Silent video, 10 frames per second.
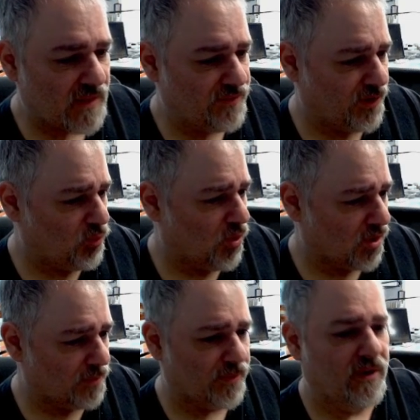they'll
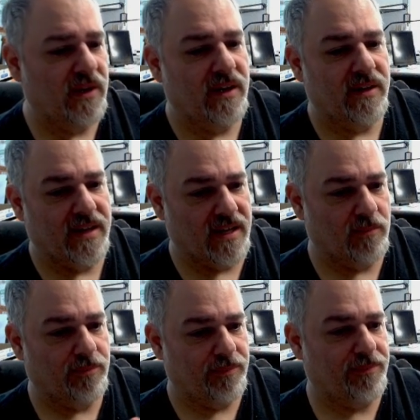warp
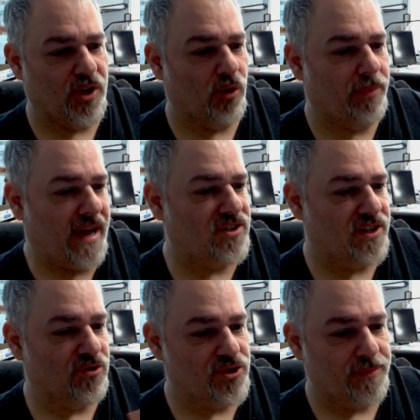in, packaging
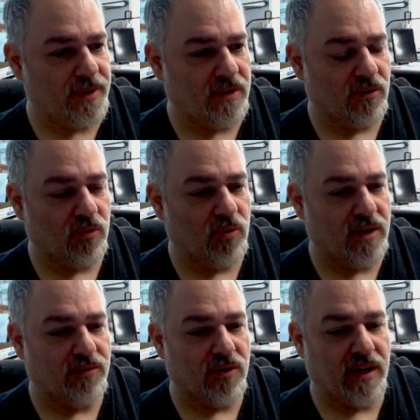or shipping or whatever.